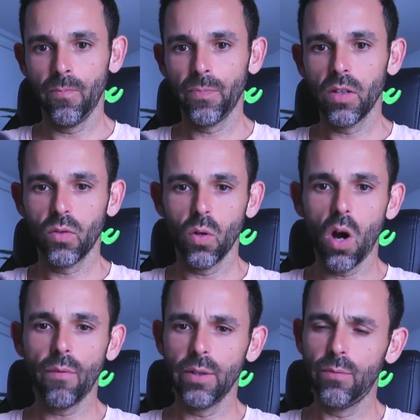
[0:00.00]
So
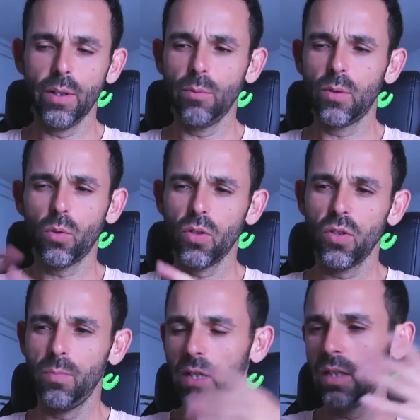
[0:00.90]
offering free resources,
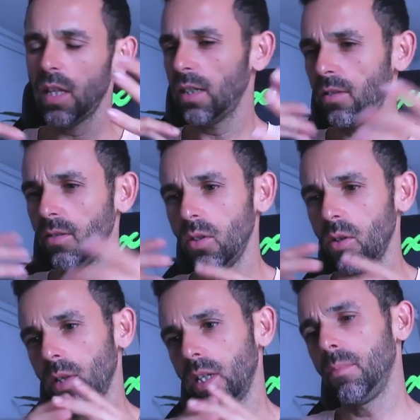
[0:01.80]
meaning like,
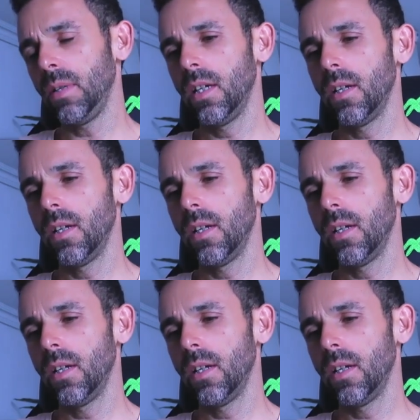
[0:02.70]
it could be